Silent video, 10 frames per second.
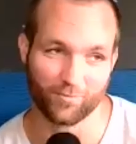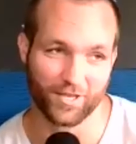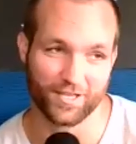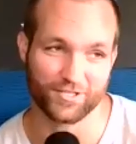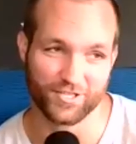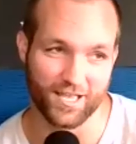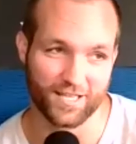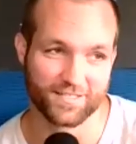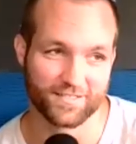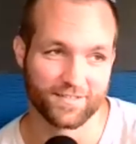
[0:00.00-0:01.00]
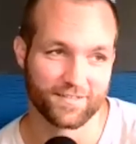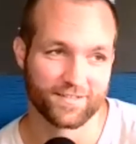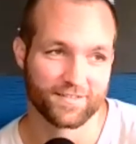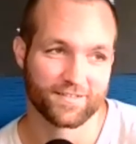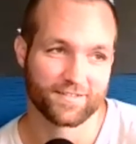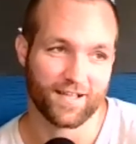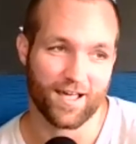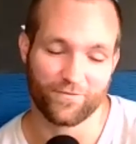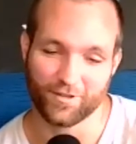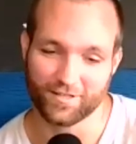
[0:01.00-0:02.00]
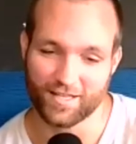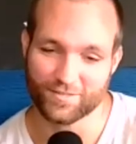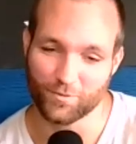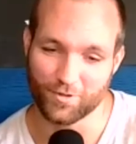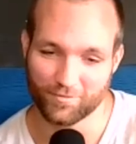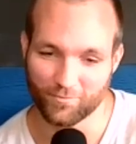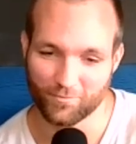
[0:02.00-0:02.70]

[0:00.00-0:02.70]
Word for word: playing chess, I feel like that's what